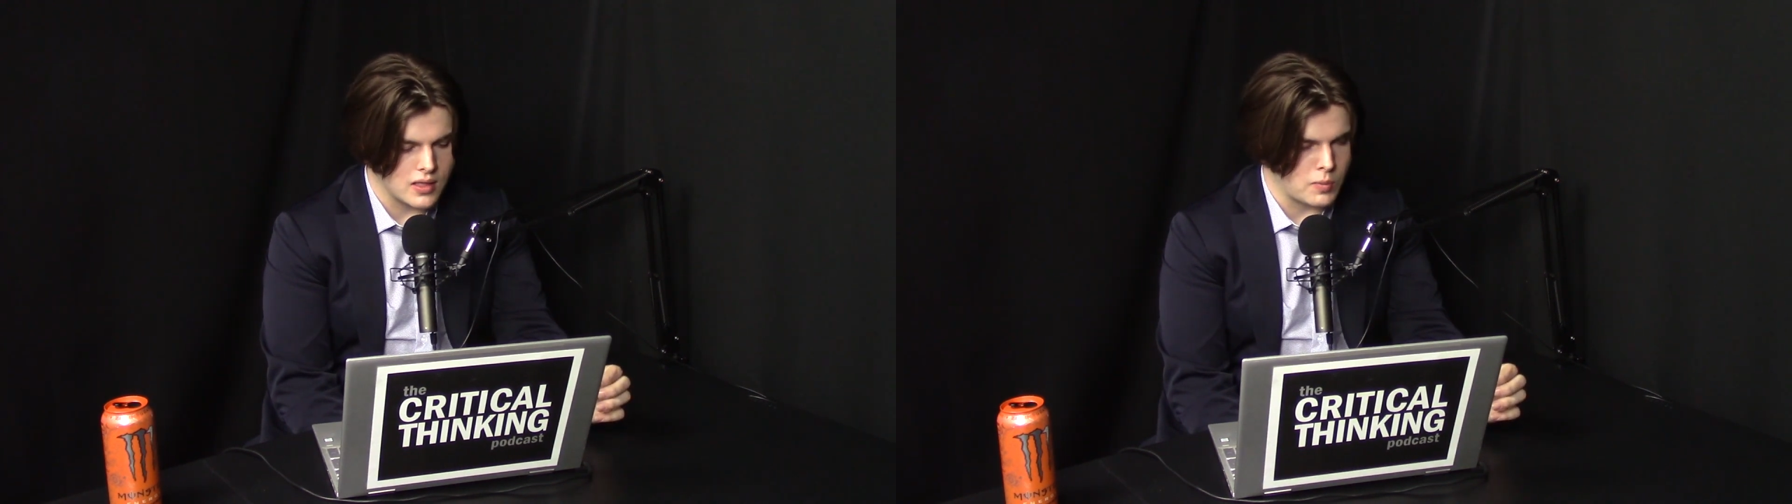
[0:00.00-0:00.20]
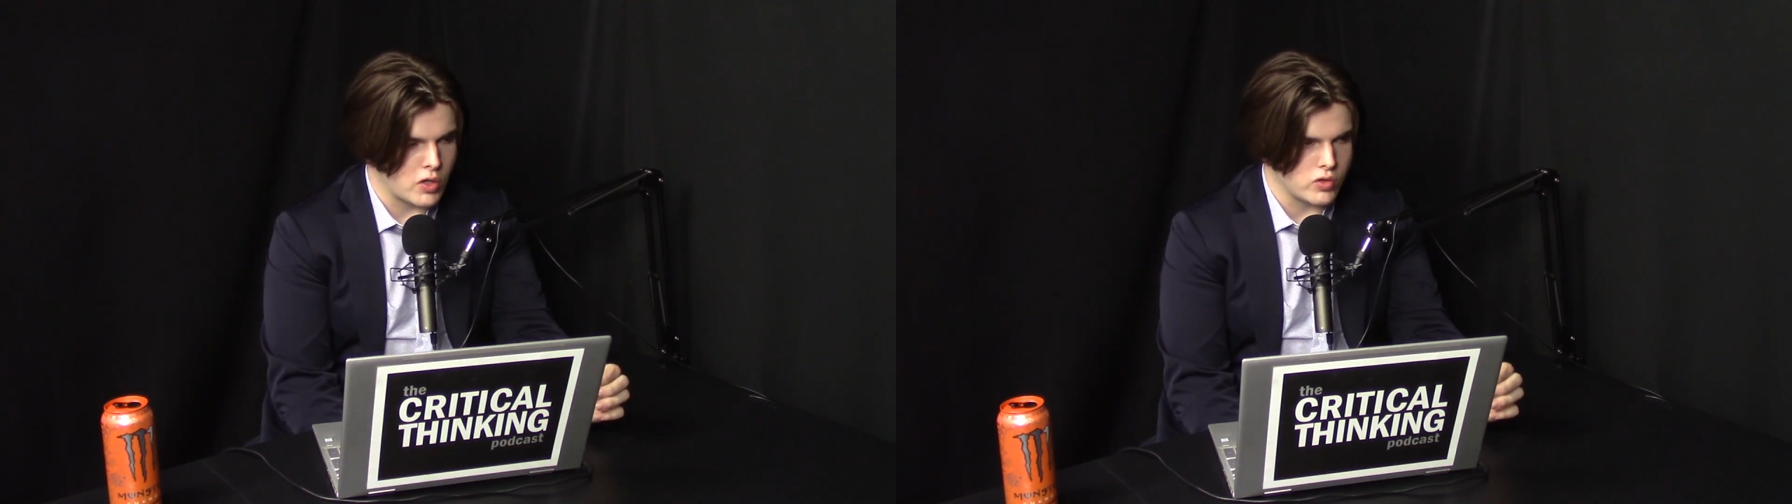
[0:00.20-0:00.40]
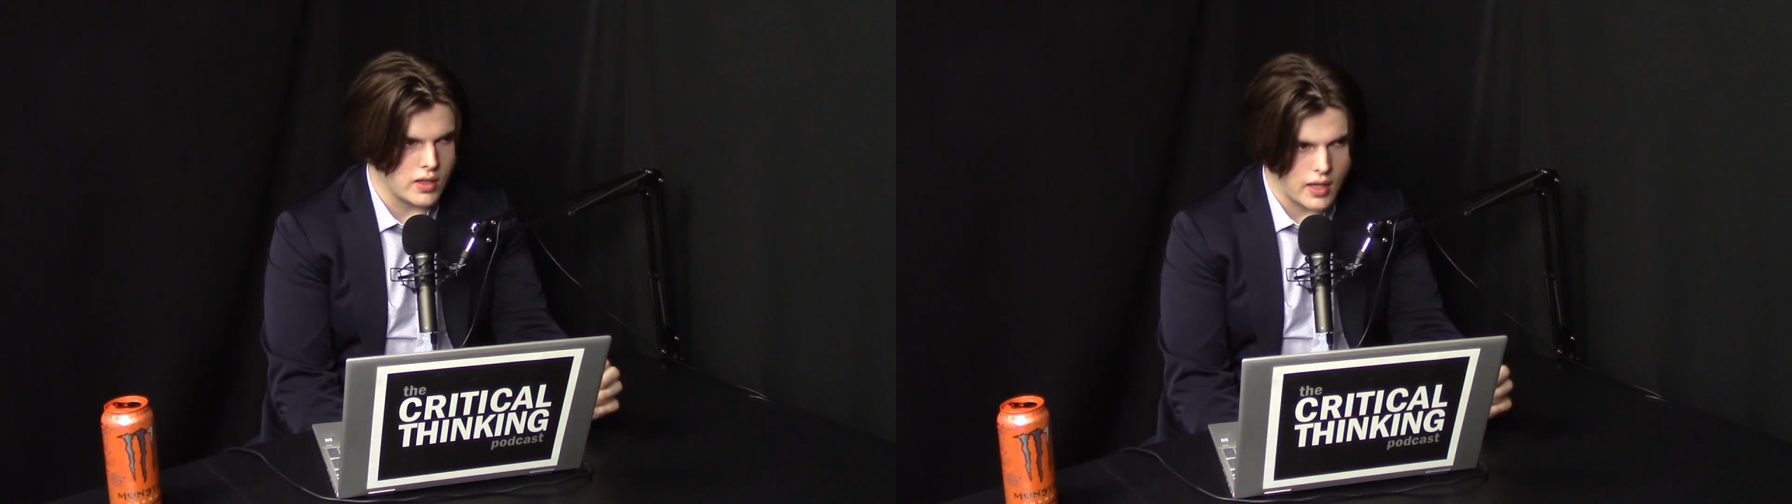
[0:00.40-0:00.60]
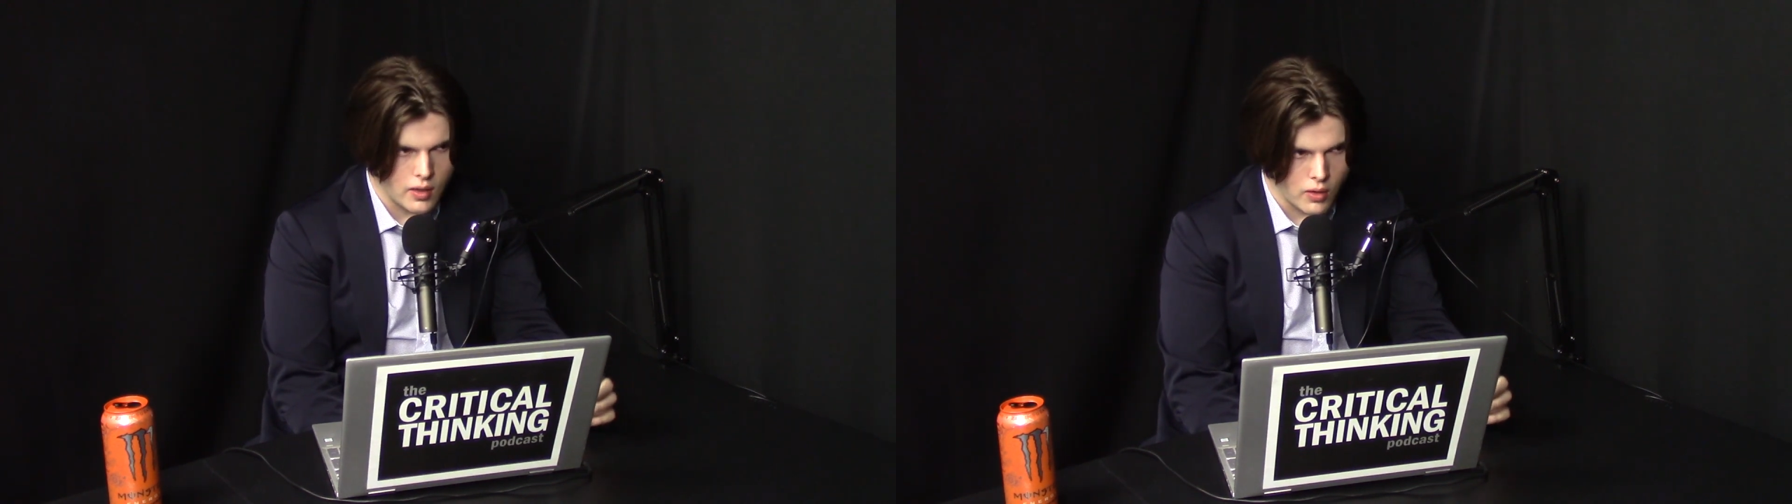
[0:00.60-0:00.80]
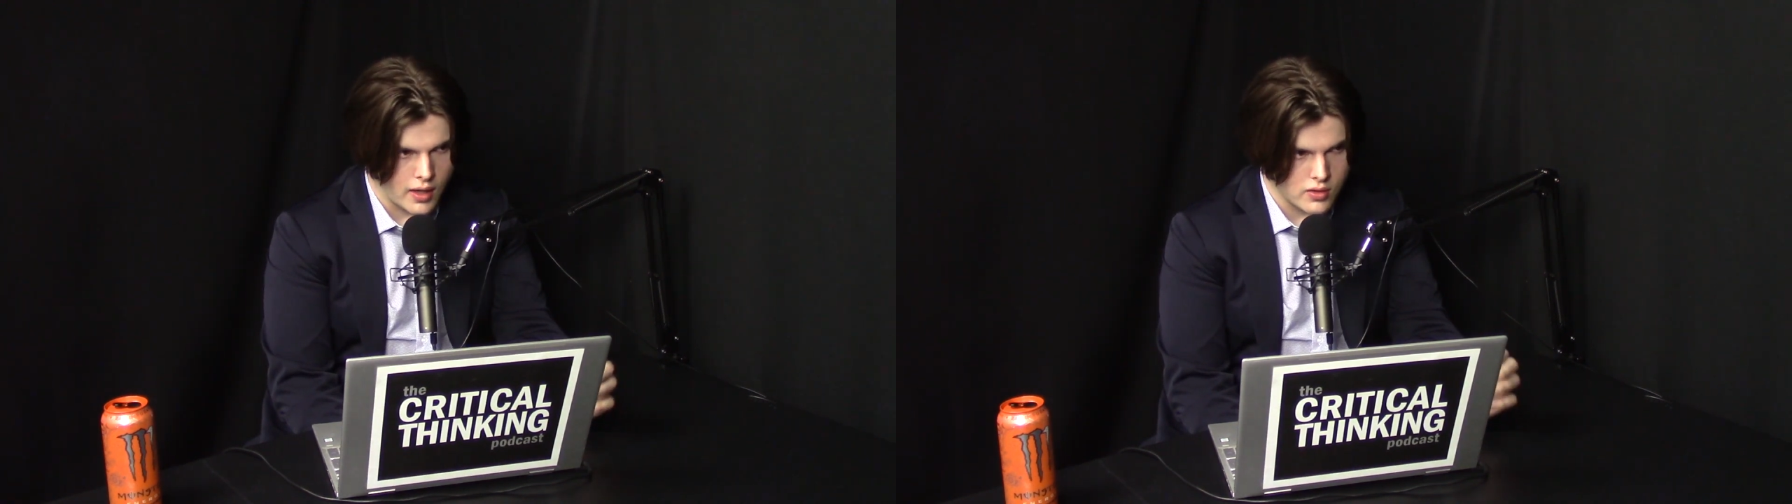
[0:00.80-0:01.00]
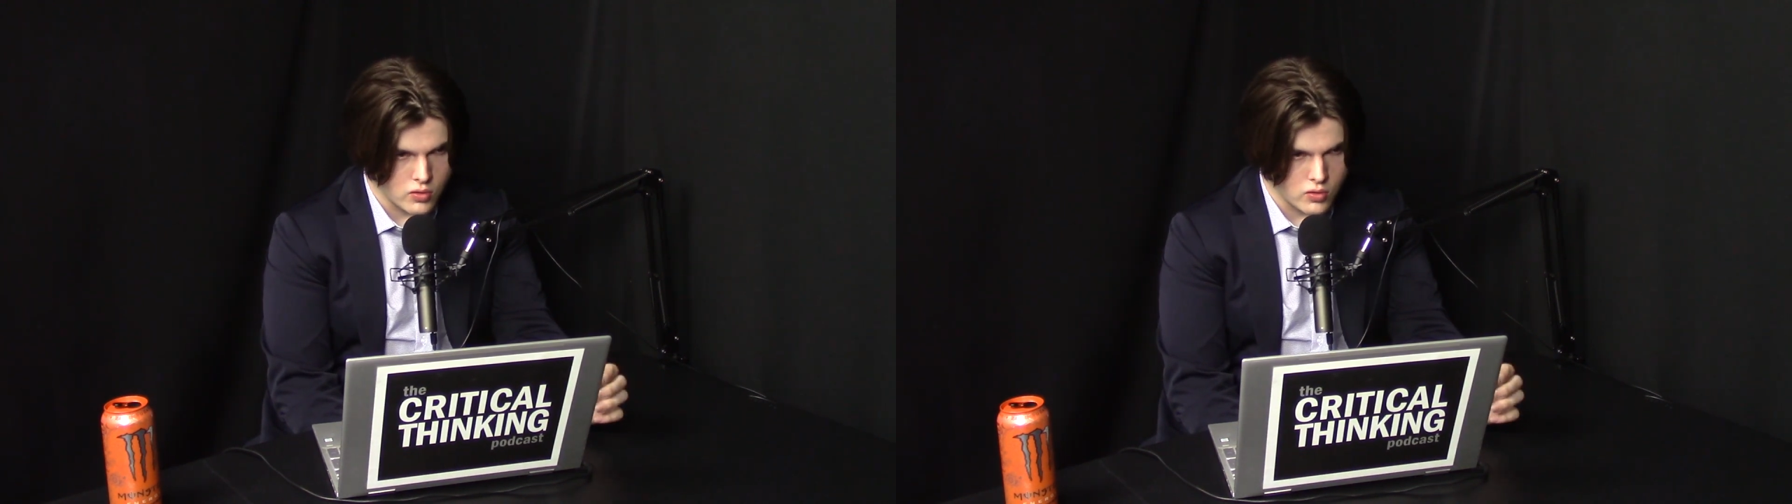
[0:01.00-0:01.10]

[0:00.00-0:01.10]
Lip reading: especially gay rights,